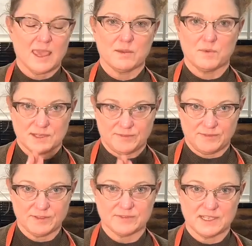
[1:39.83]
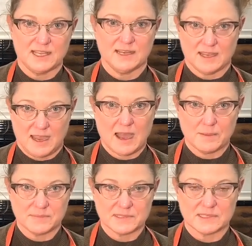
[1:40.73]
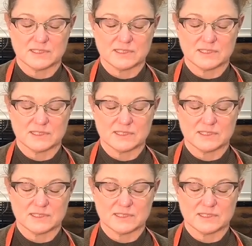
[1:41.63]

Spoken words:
it was 15 cups.